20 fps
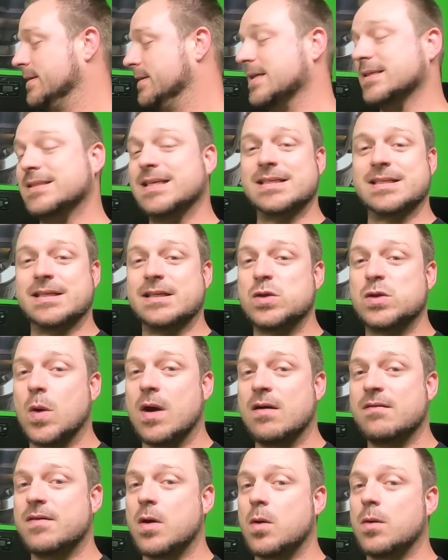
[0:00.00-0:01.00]
This isn't a
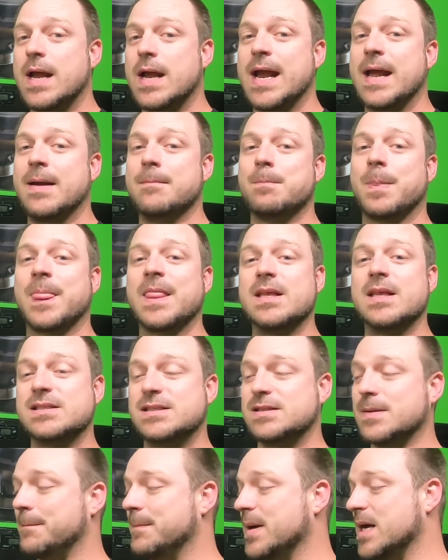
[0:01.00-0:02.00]
12 volt amp. This
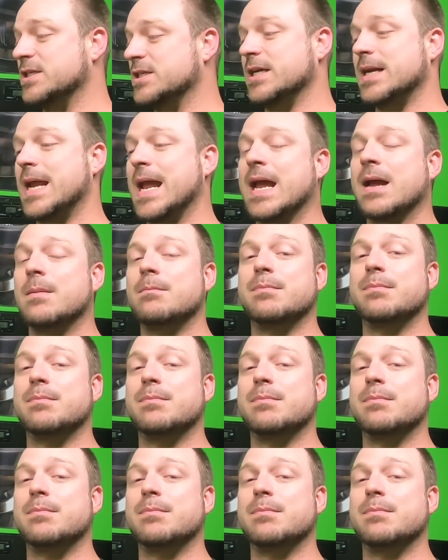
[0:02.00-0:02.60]
is a budget amp,